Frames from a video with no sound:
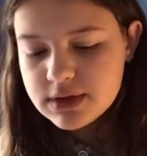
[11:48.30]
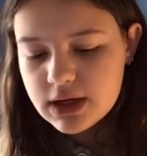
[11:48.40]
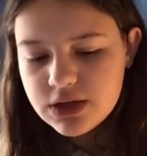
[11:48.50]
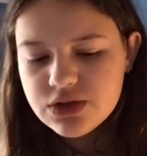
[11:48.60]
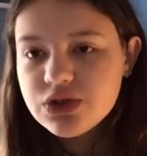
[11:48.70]

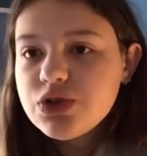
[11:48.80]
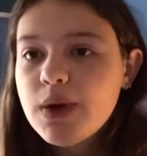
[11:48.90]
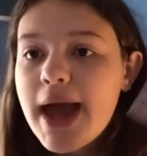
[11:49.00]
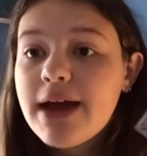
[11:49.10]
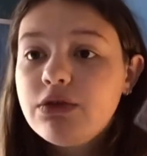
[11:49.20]
I used to do
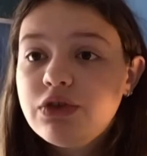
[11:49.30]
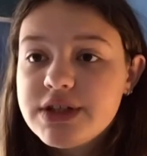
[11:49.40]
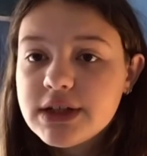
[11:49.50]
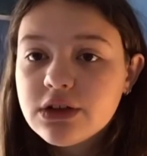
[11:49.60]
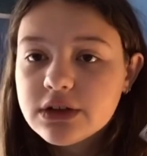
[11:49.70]
every
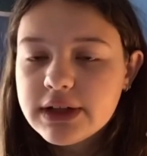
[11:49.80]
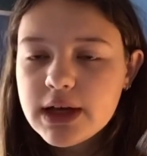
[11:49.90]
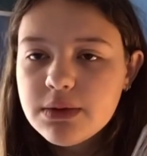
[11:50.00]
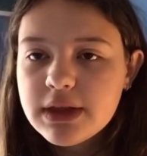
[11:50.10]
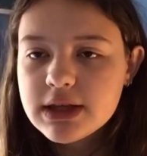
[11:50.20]
single
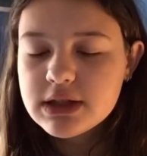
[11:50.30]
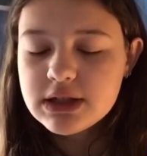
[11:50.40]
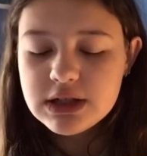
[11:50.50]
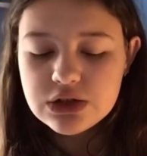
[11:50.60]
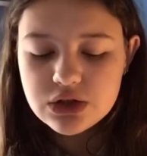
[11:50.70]
date with this, and the
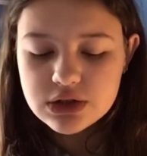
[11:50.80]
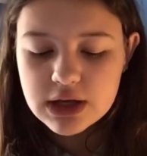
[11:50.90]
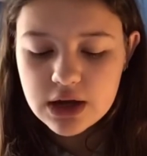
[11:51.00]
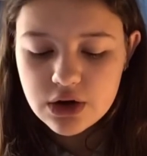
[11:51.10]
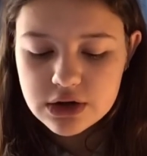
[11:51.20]
teacher used to
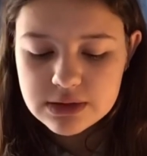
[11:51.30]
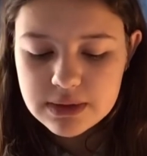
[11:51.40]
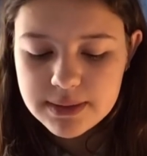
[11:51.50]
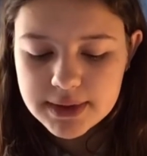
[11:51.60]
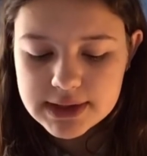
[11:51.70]
get annoyed at
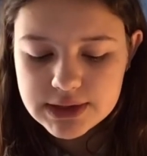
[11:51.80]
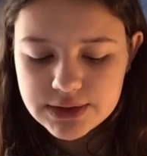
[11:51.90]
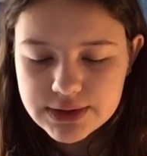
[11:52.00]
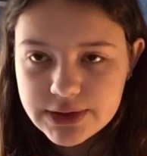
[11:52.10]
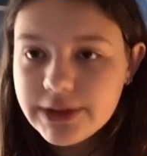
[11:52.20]
me because it
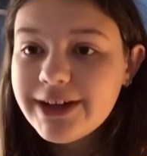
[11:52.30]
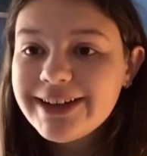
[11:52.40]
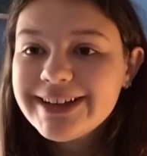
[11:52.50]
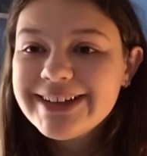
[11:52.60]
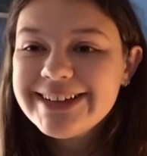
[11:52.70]
took so
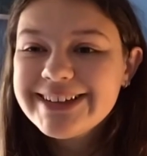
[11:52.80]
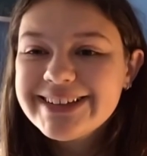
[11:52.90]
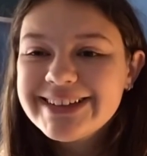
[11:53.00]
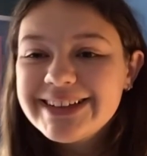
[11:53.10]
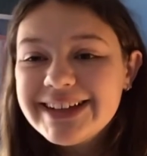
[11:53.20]
long.
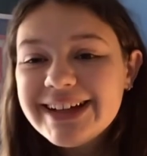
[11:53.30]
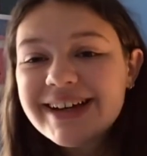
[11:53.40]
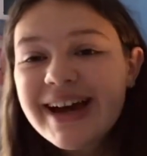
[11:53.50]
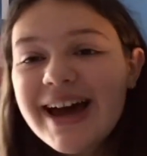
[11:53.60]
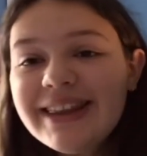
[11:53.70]

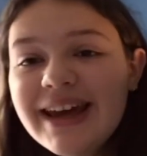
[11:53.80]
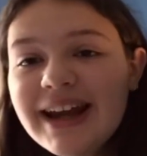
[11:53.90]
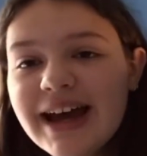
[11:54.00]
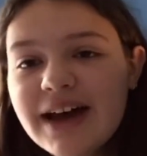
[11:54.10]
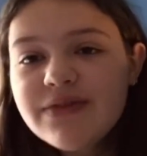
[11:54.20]
And then
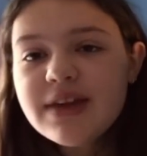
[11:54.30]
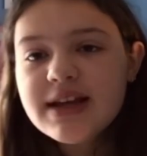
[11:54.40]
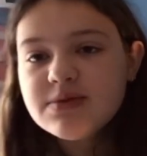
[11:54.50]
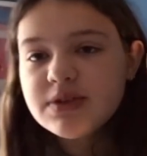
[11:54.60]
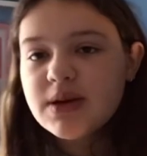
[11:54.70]
I have
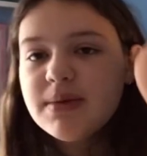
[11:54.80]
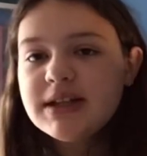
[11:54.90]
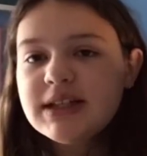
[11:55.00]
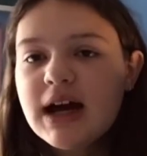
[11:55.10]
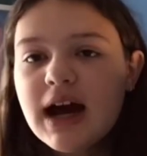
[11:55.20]
this, which I
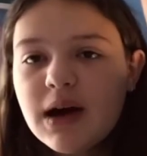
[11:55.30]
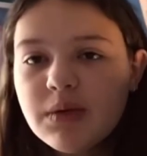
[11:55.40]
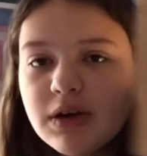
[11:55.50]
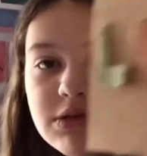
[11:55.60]
made in art when I was